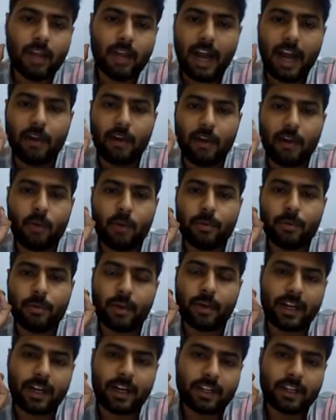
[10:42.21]
I hope
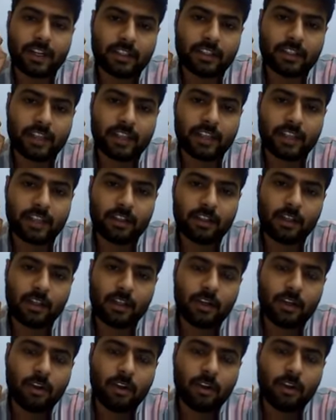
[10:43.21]
you can understand
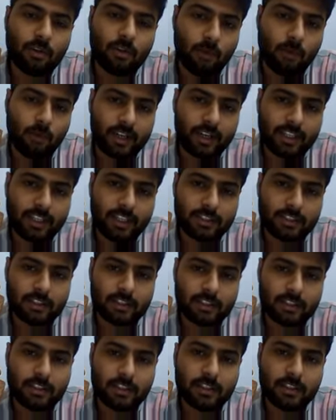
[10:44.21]
what is
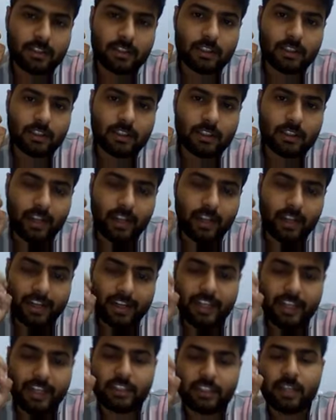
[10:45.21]

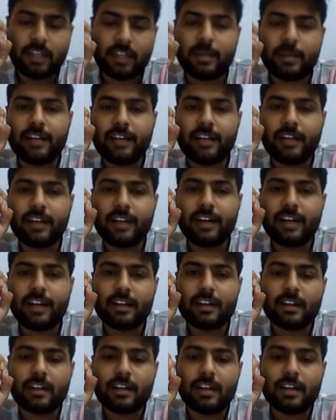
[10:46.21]
relation between
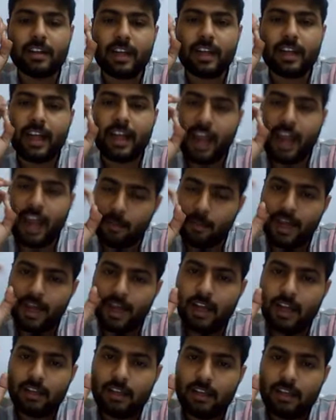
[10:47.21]

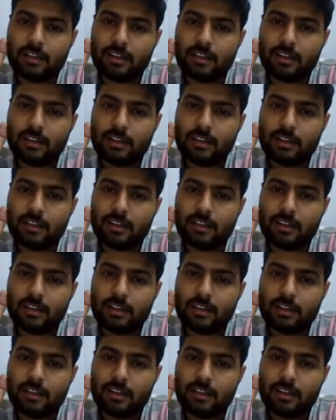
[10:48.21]
ml